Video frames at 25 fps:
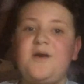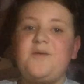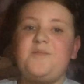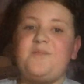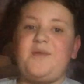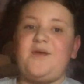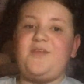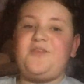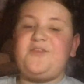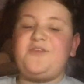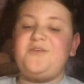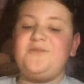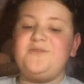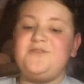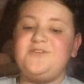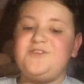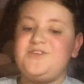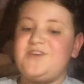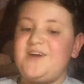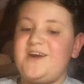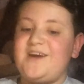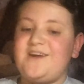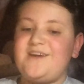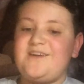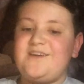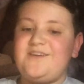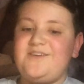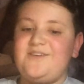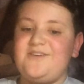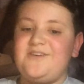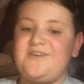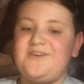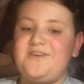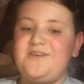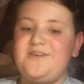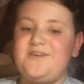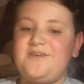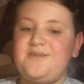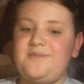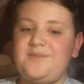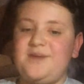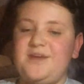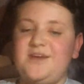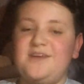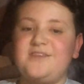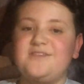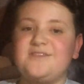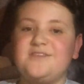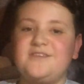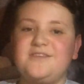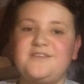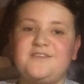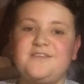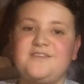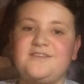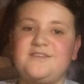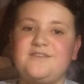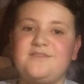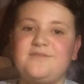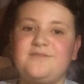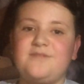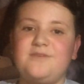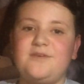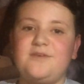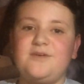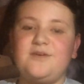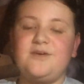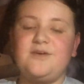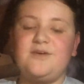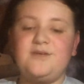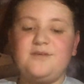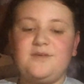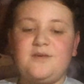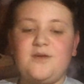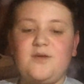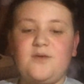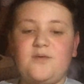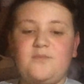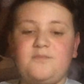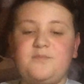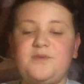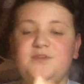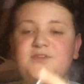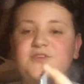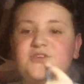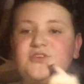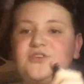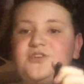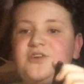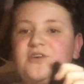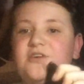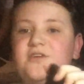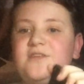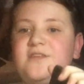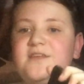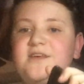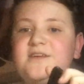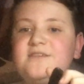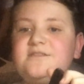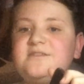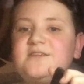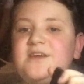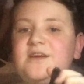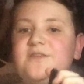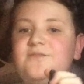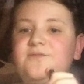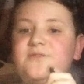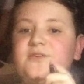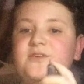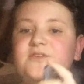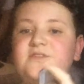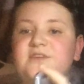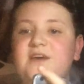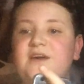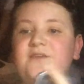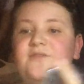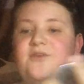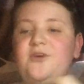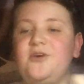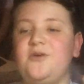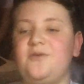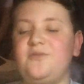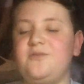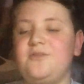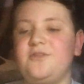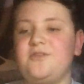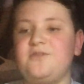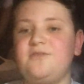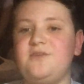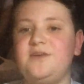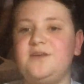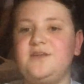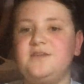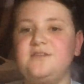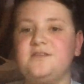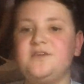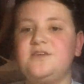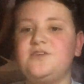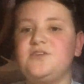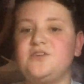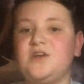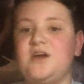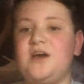Matthew and Jack, you're going to be excited for me to show you this and for you to have a go on the 3D Touch.